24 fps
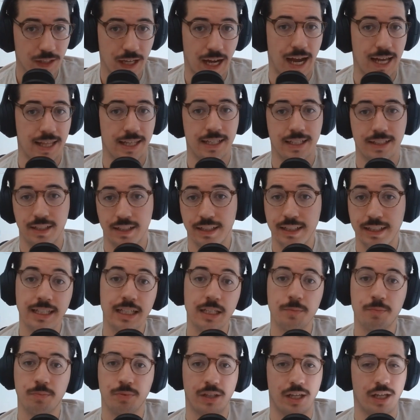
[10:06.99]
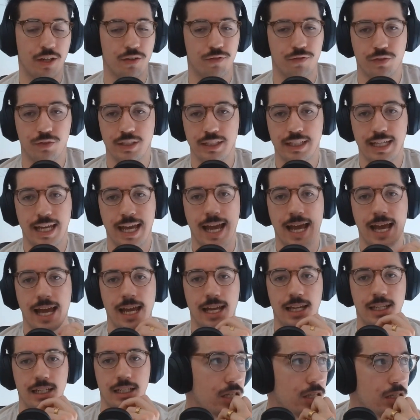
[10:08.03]
I think it's a key player for the
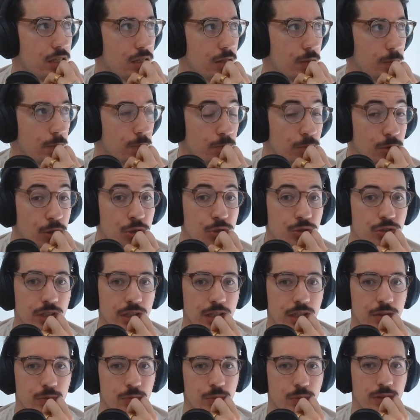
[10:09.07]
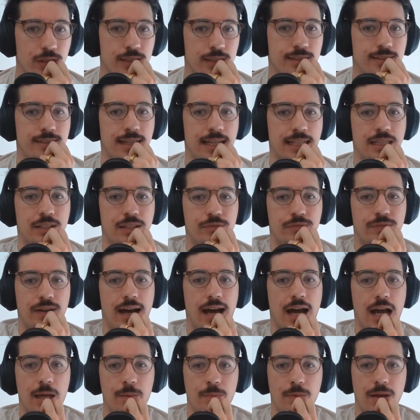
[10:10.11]
ad. Music can really set the
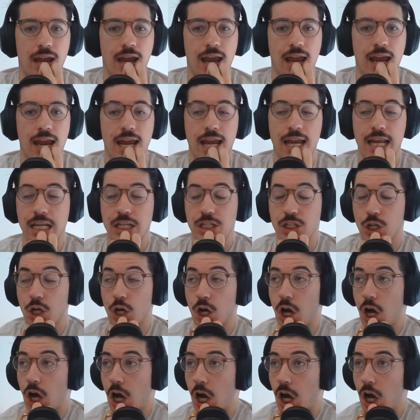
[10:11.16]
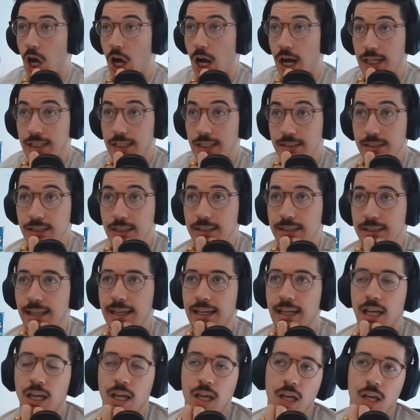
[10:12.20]
vibe, and honestly, like,